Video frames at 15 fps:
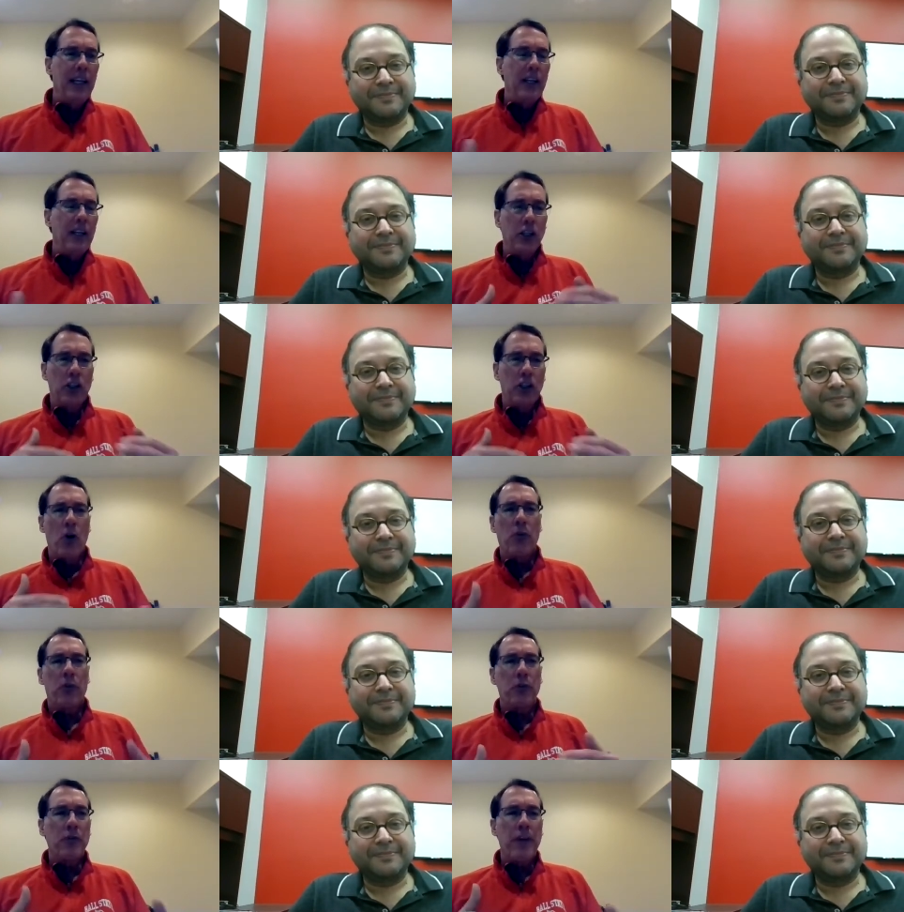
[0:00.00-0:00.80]
Speaker 1: You go
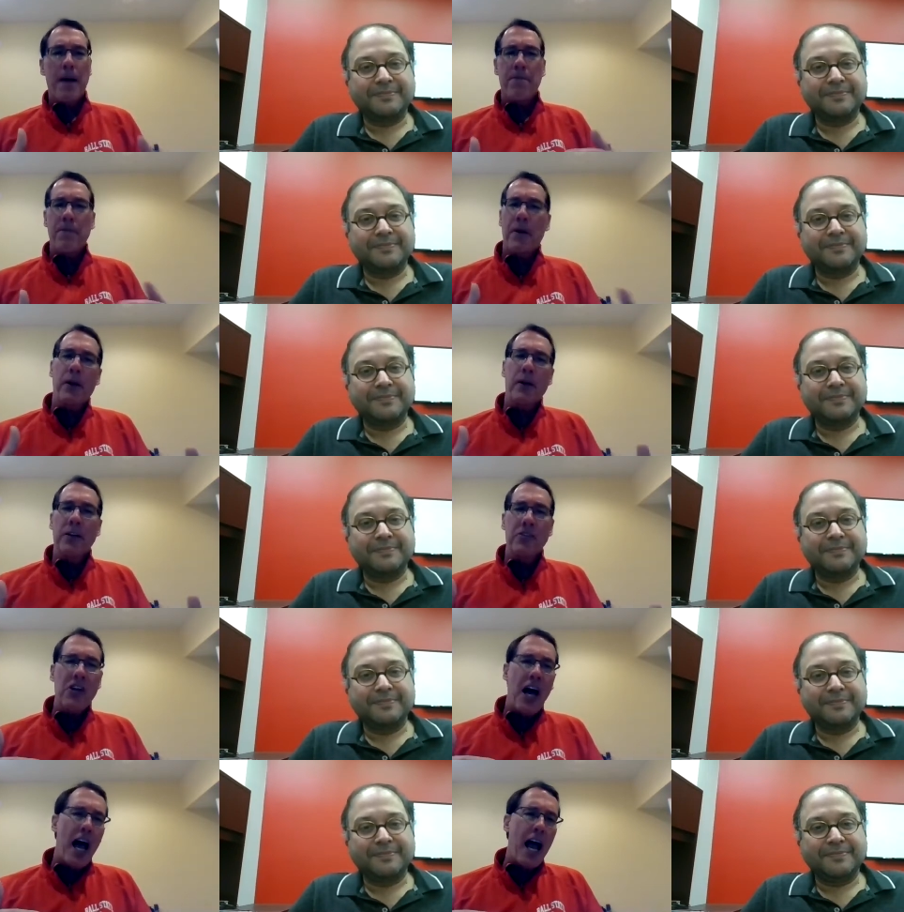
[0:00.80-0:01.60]
through that period of
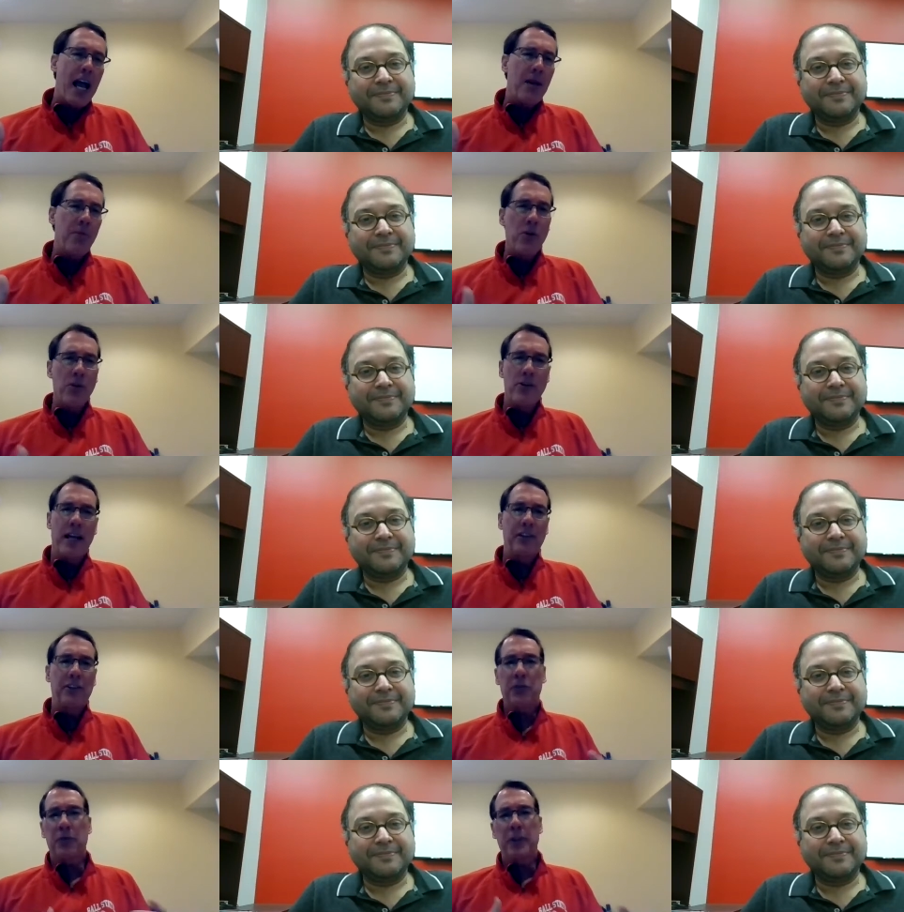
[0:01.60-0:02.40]
time, whether
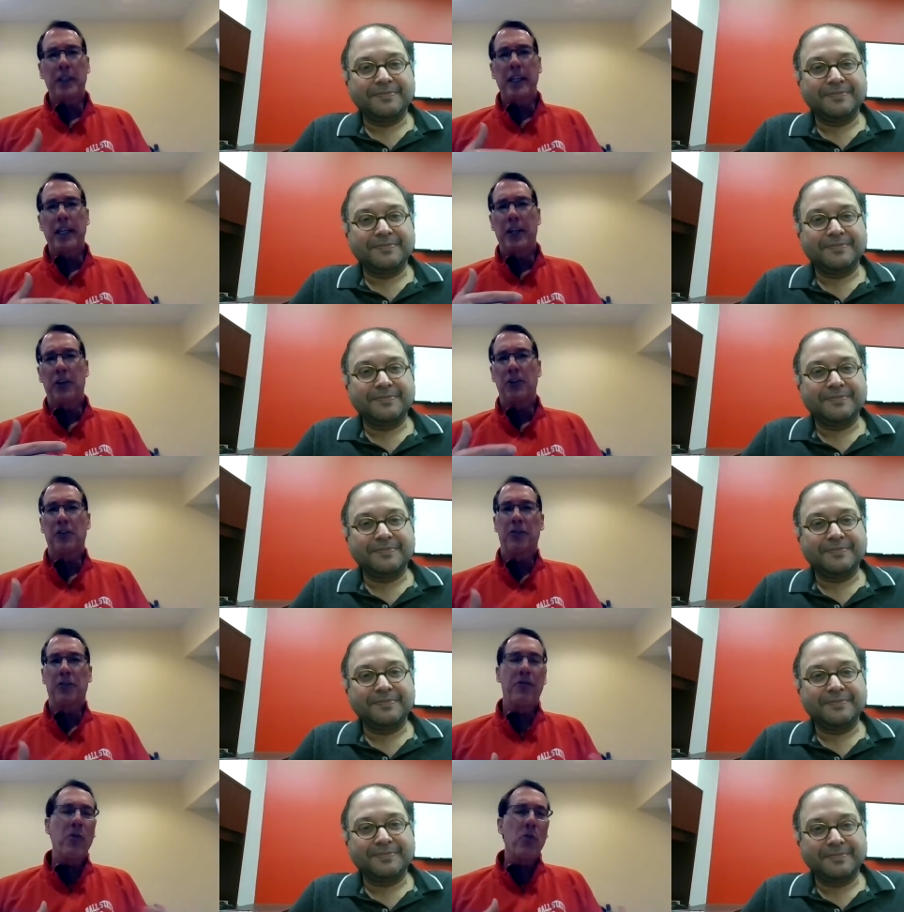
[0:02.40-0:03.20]
that's three years or
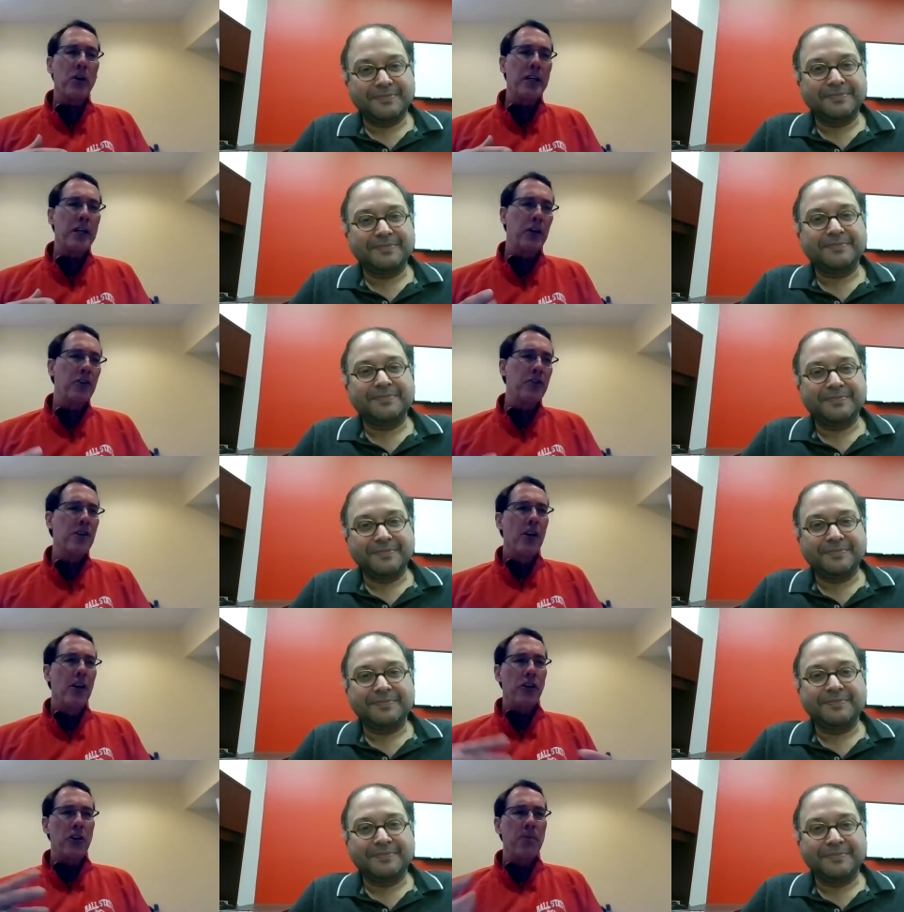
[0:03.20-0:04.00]
four years,
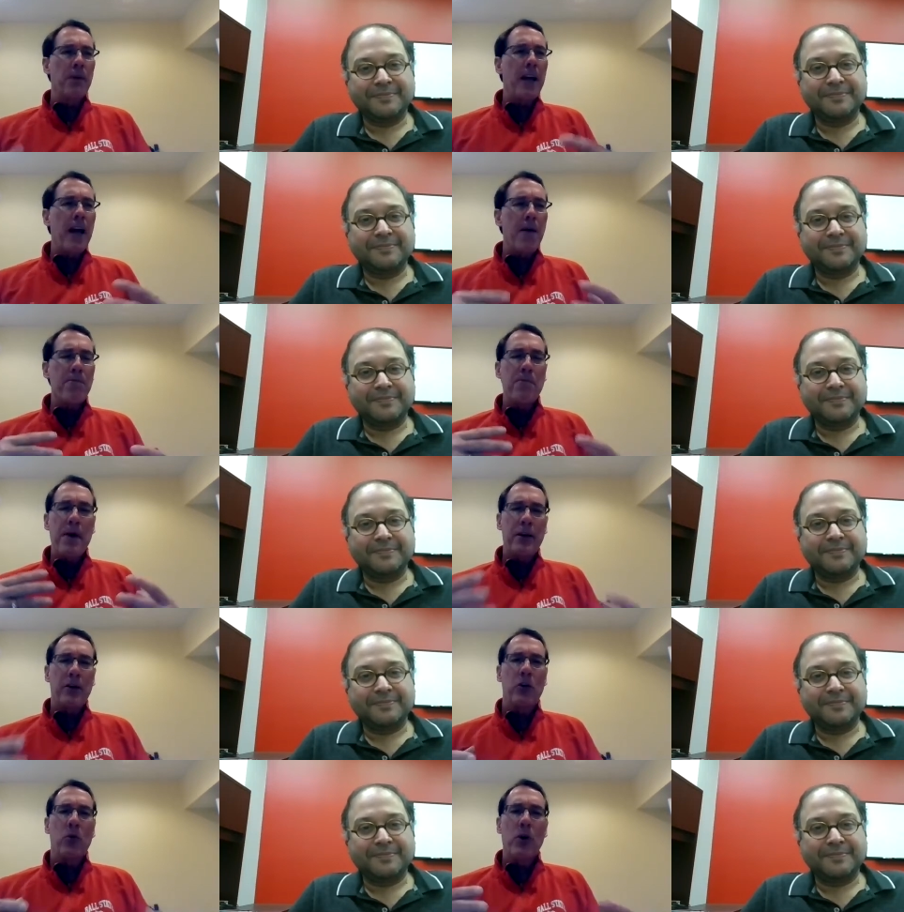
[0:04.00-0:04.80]
you become better
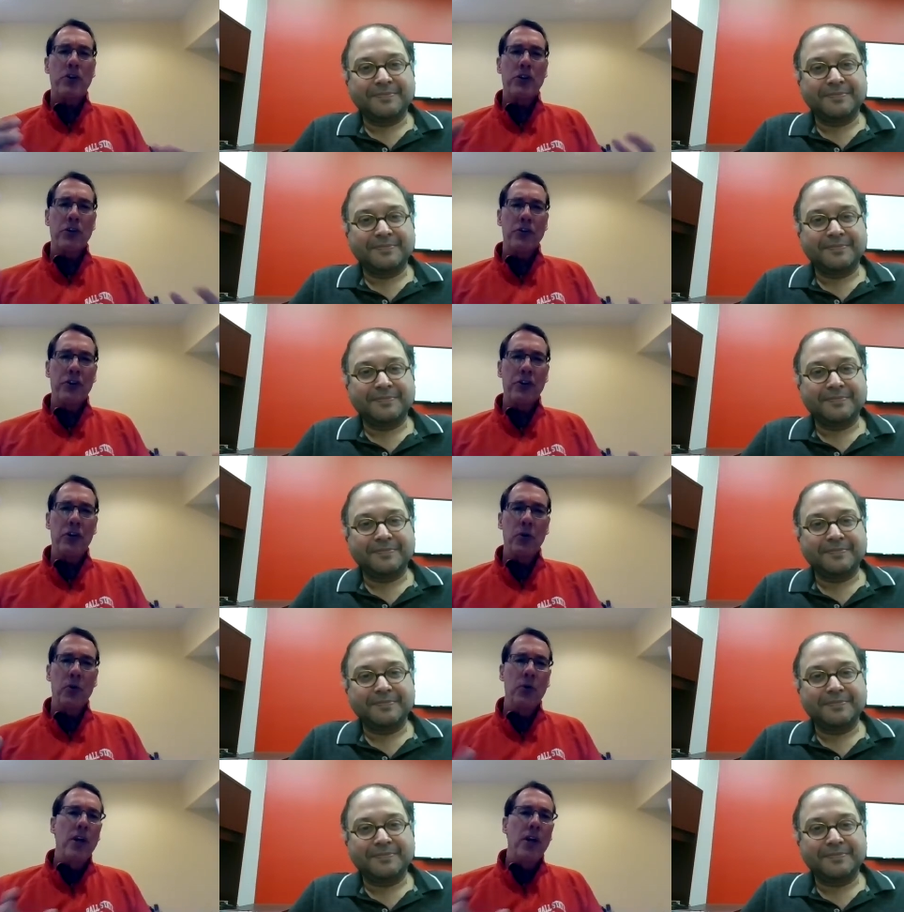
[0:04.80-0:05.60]
at what you do.
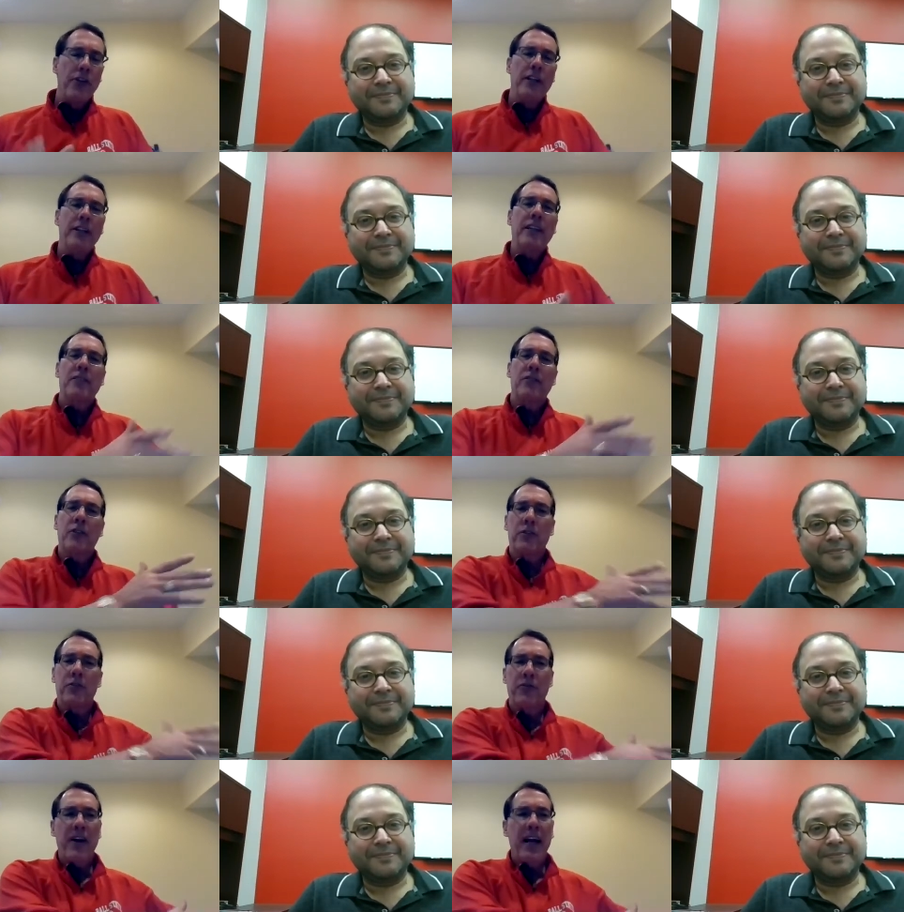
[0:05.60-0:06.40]
Then there's
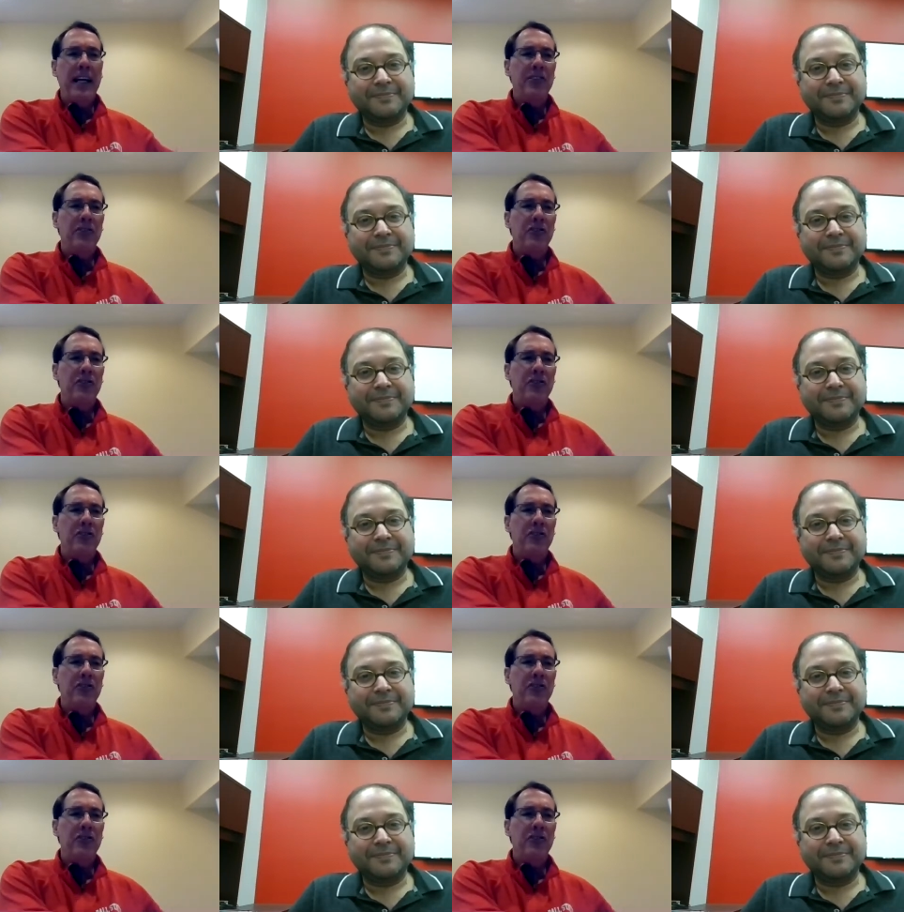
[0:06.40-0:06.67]
phase